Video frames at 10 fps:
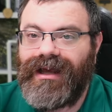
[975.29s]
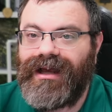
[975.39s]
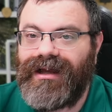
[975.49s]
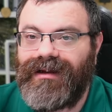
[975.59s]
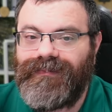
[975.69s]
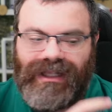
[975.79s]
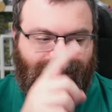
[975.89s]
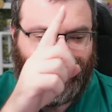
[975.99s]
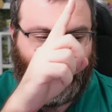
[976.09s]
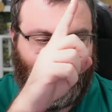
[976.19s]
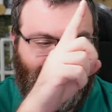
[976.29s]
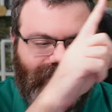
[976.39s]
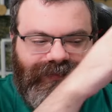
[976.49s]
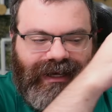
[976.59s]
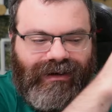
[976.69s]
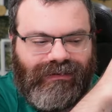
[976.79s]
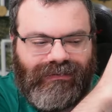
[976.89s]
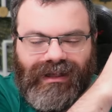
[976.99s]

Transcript: Um, up, up there,